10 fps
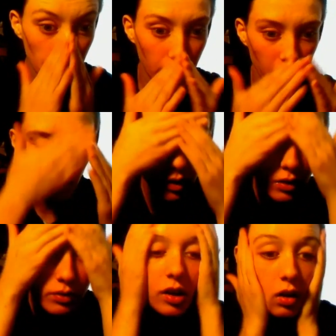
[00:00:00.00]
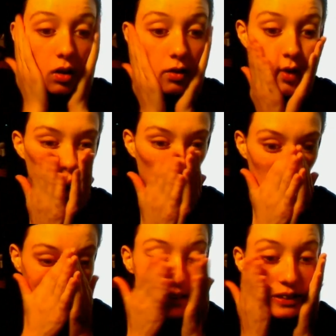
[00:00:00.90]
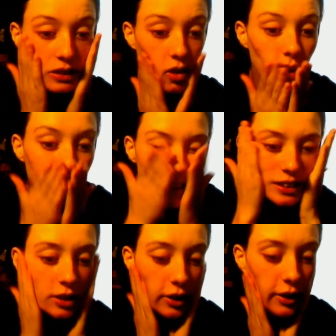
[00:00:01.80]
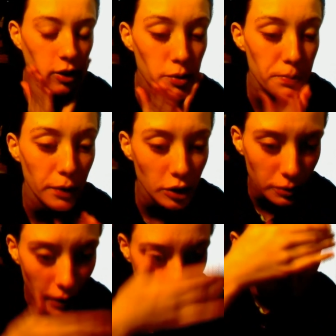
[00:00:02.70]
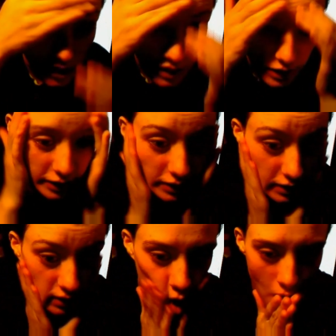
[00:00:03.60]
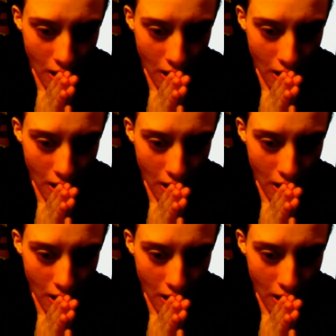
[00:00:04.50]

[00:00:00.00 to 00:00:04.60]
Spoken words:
put it all over your nose. Just go ahead and circular motion around your cheeks.